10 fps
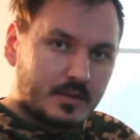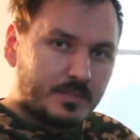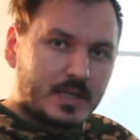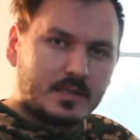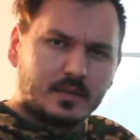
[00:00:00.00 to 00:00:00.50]

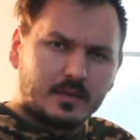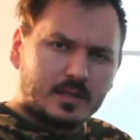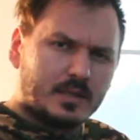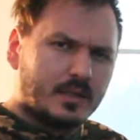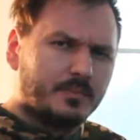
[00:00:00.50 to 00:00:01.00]

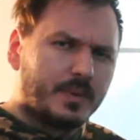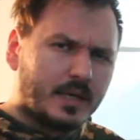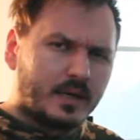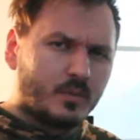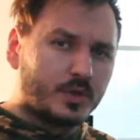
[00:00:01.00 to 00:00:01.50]

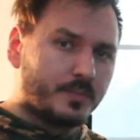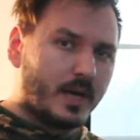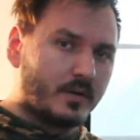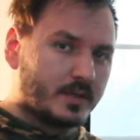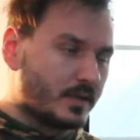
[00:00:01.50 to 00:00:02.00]
depending on which
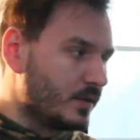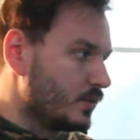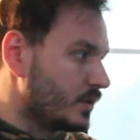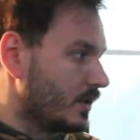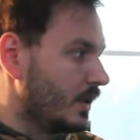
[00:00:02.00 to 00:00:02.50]
batteries are
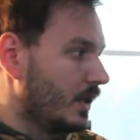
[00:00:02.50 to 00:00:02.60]
used.